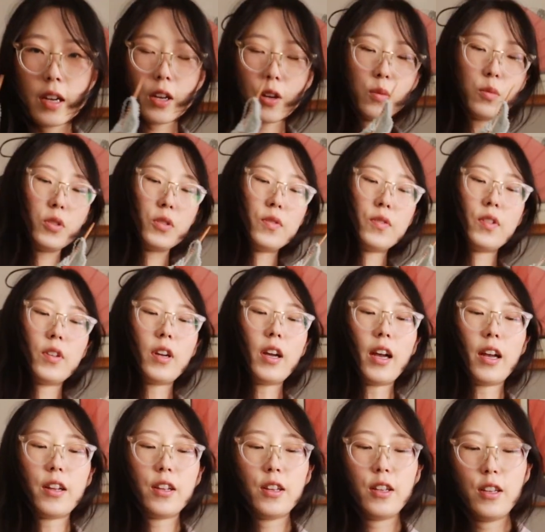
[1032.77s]
I almost
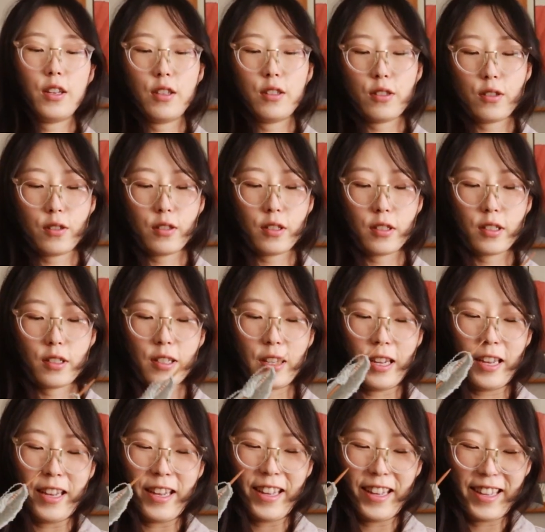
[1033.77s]
forgot. So this
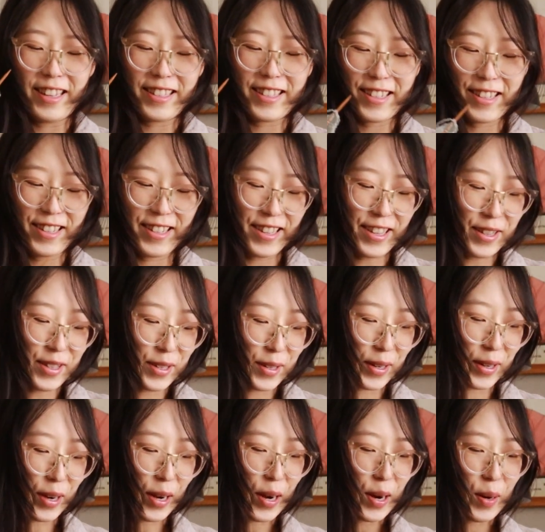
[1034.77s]
is
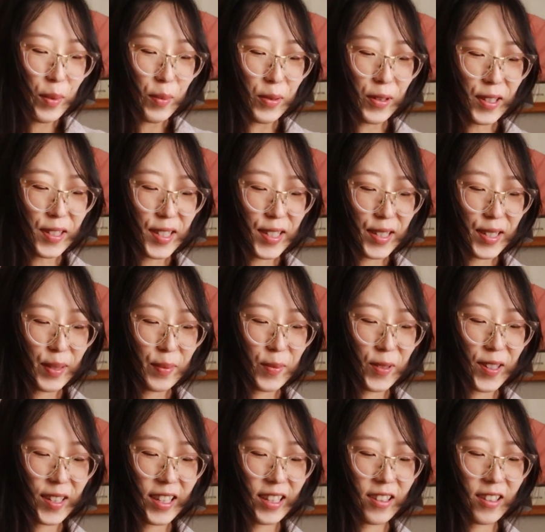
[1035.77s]
another project I'm
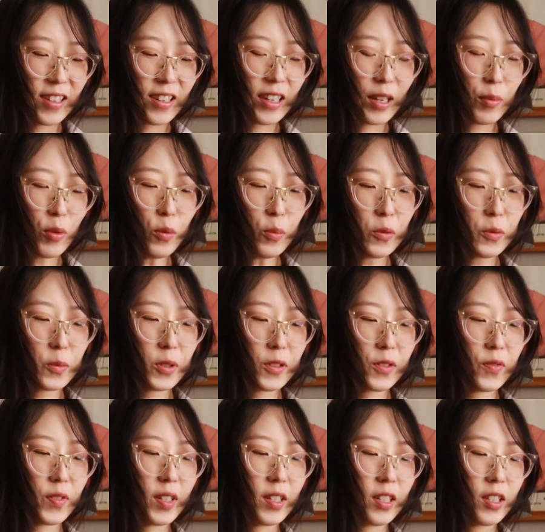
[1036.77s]
working on. I'm
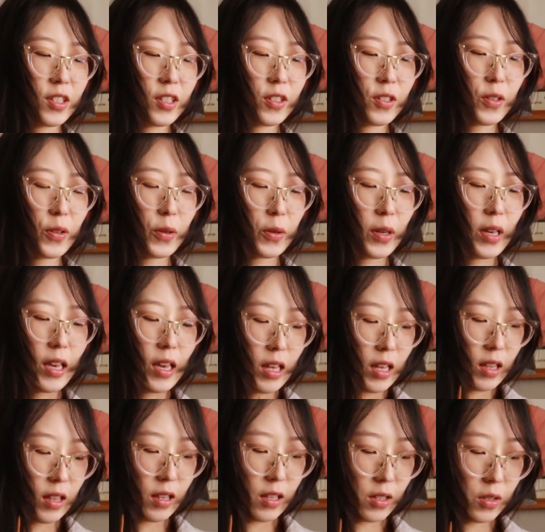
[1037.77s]
almost finished. So
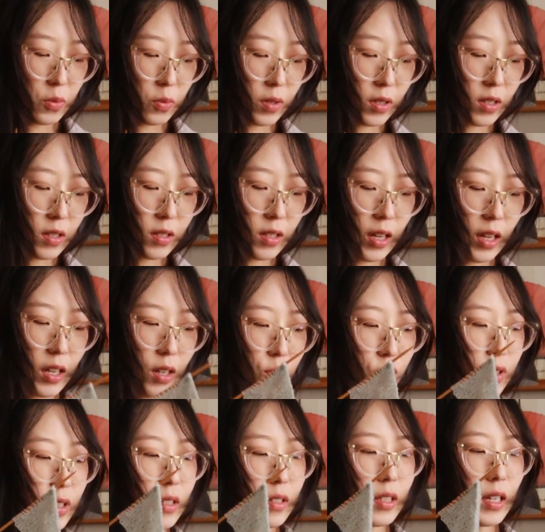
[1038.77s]
this was a
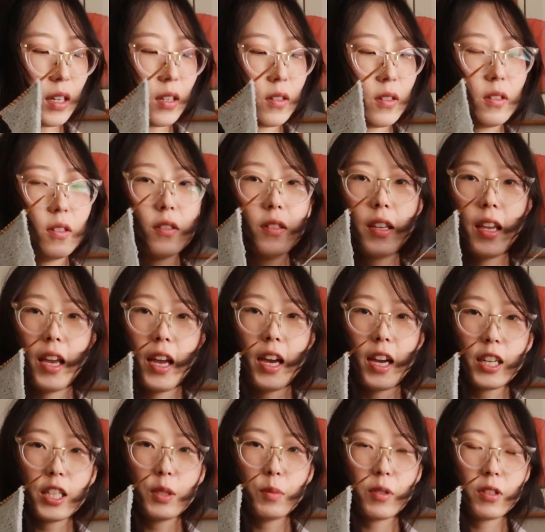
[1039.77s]
recycled
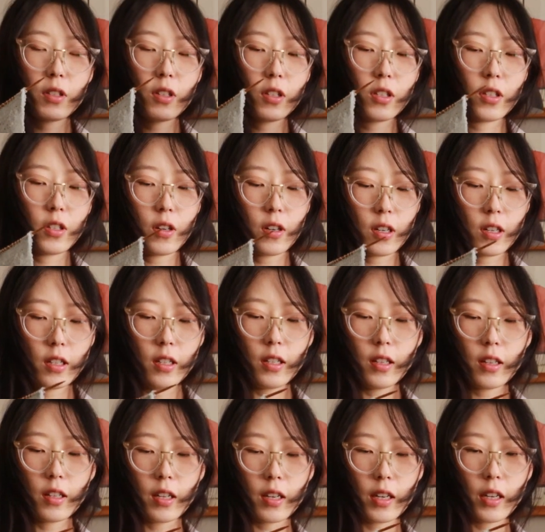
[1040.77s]
cashmere
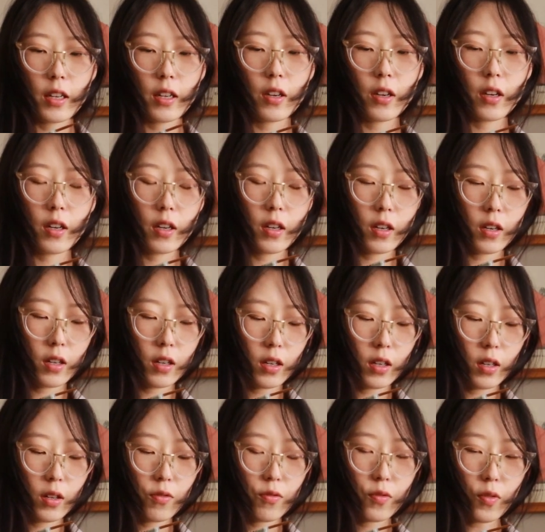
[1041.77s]
yarn that I
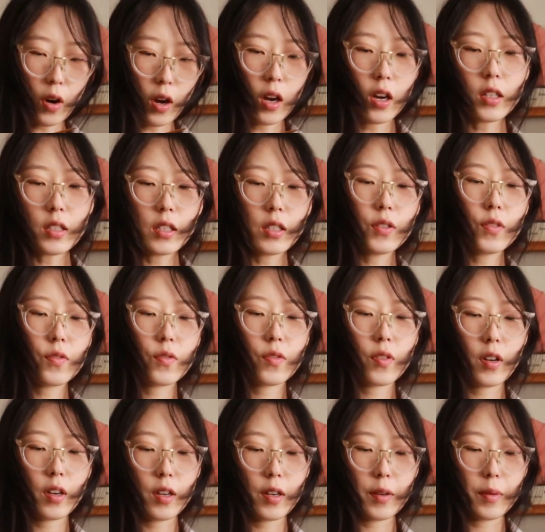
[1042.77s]
frogged
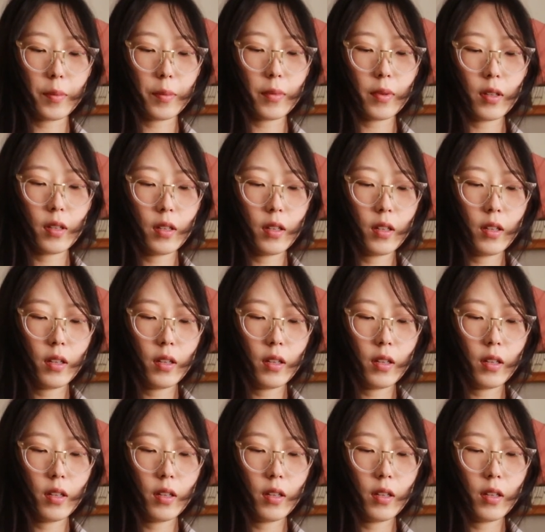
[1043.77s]
from